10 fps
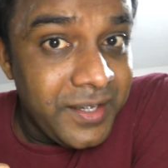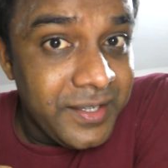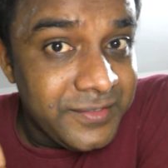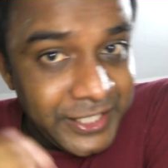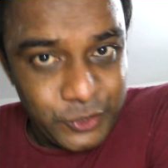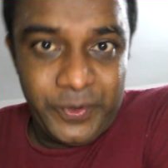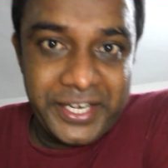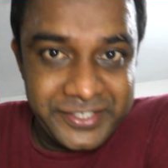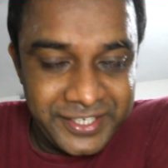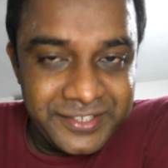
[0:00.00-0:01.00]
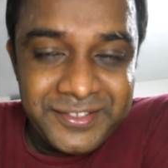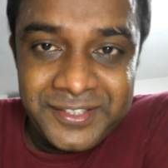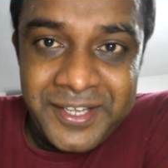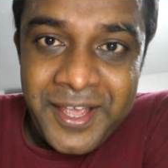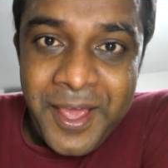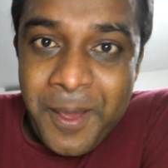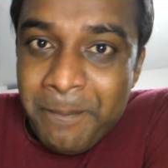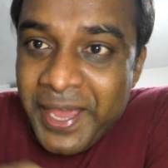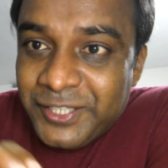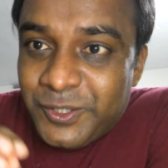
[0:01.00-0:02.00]
situations
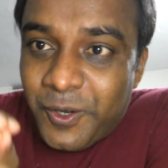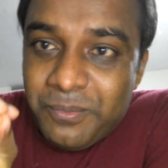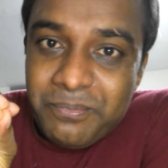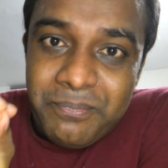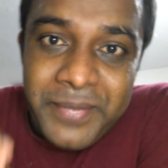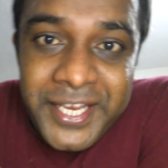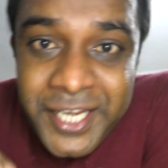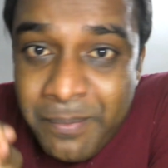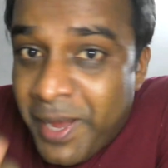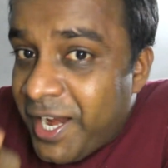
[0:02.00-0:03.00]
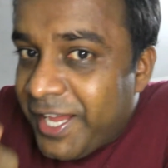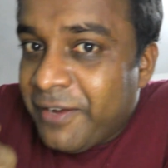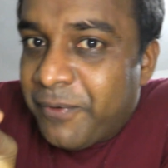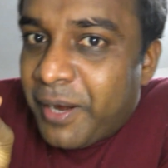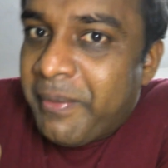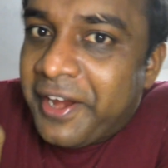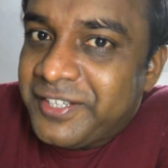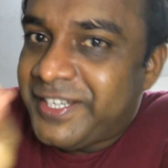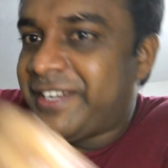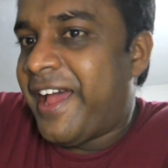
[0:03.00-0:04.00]
based on minimal
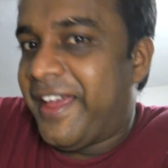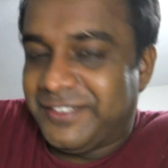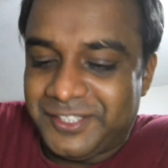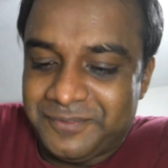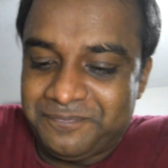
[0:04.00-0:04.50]
information in hand.